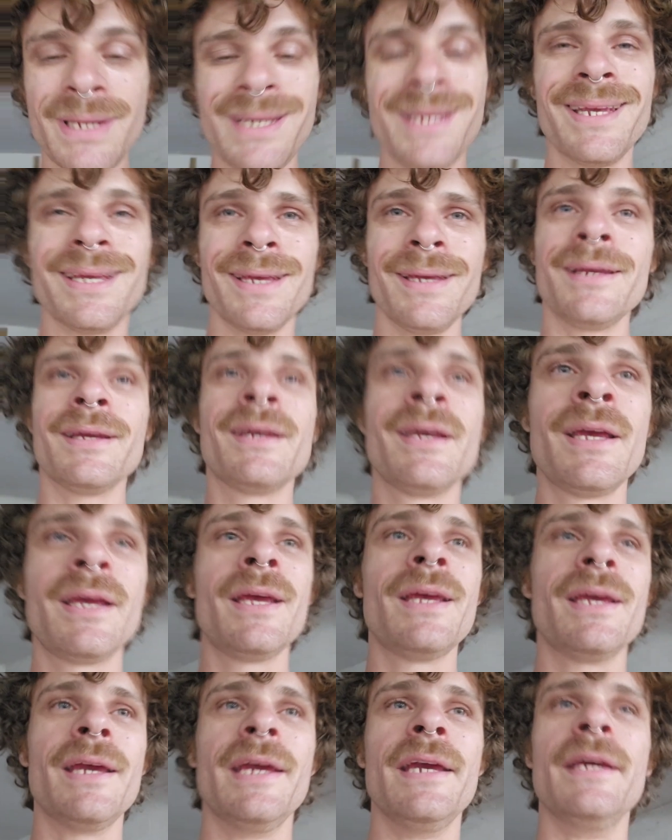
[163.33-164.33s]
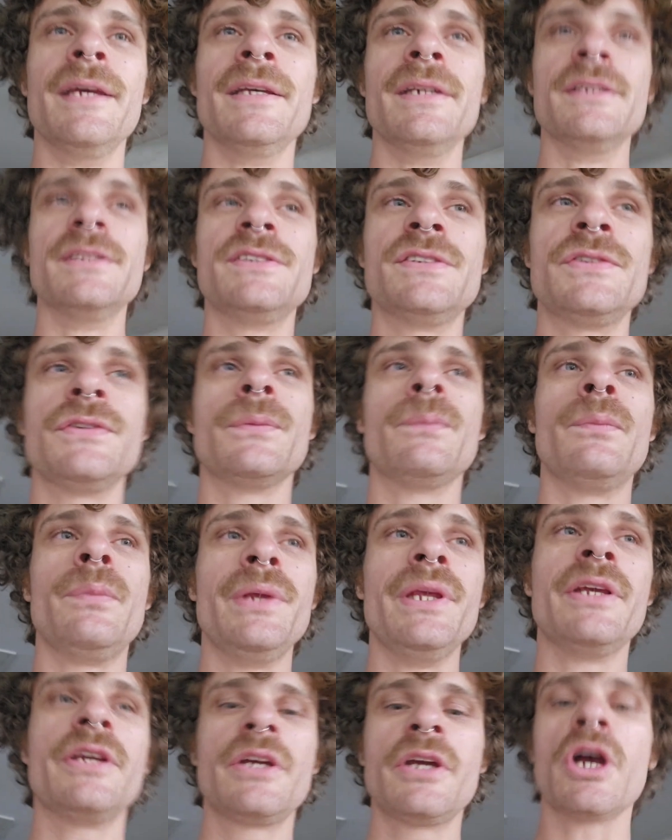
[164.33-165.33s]
being is
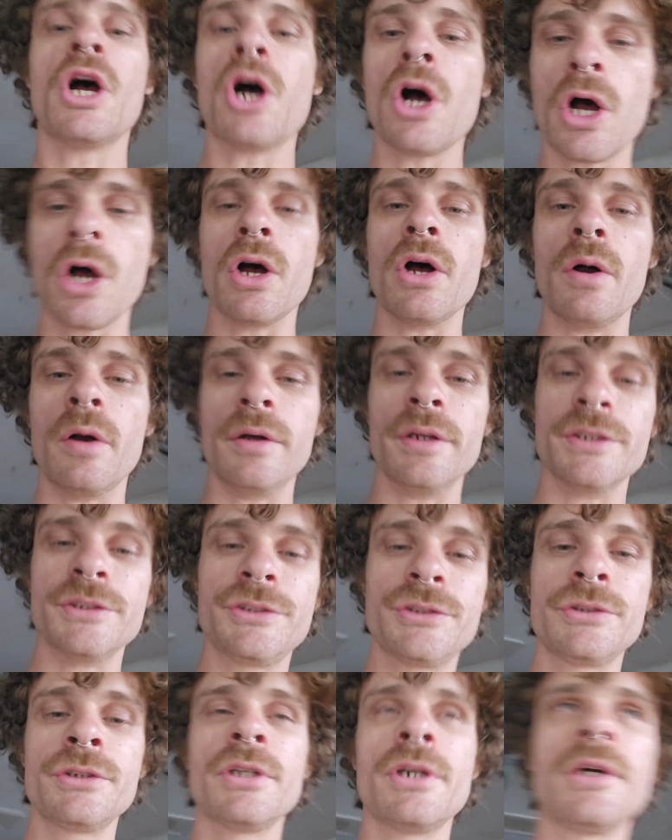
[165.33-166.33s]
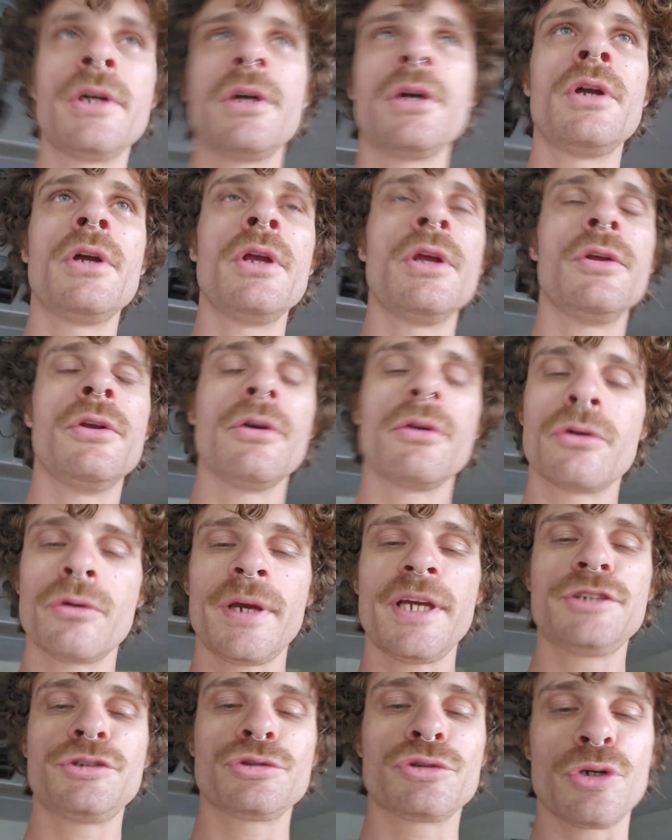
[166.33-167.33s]
because your
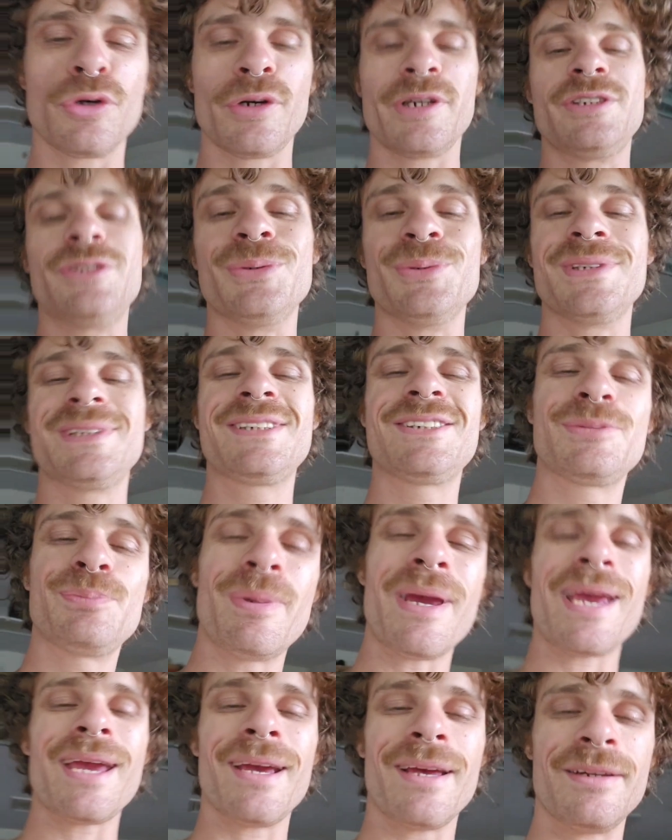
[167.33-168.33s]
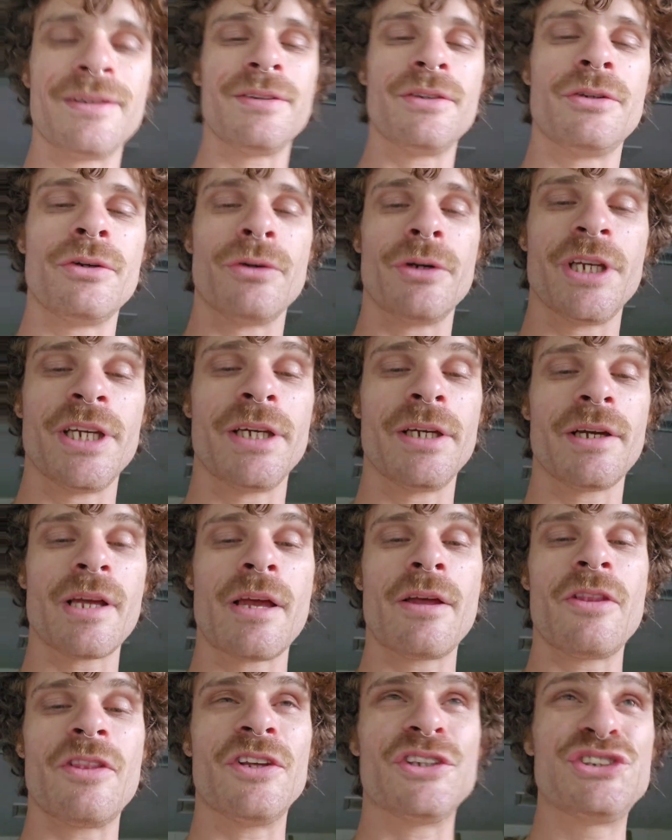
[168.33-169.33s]
grains are going to expand during
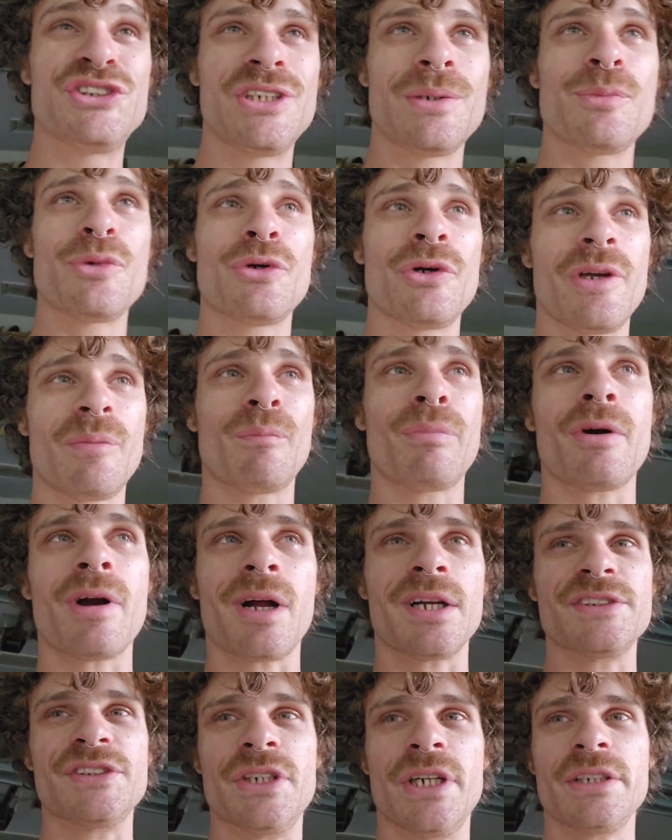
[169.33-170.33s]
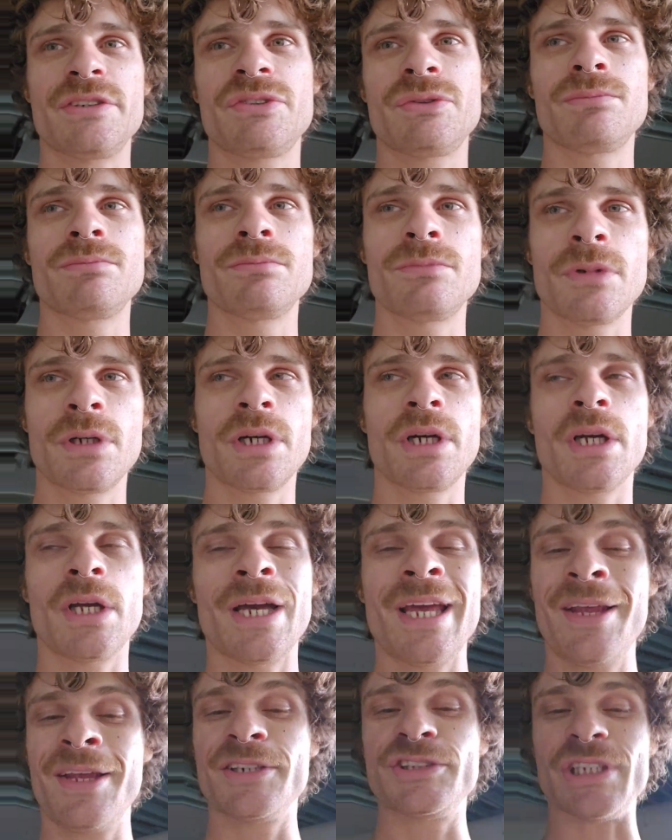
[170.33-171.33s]
the simmering process.
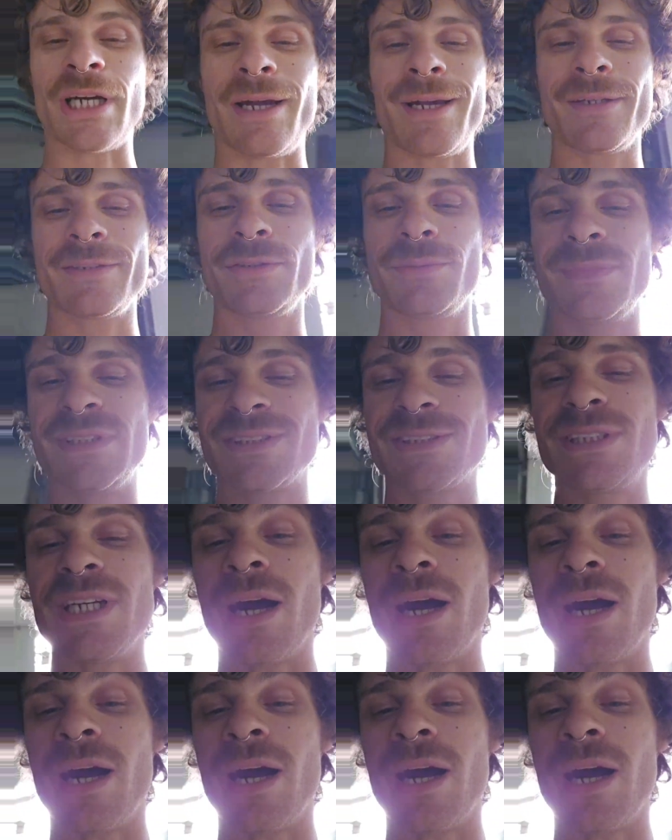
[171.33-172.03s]
Shout out to Ms.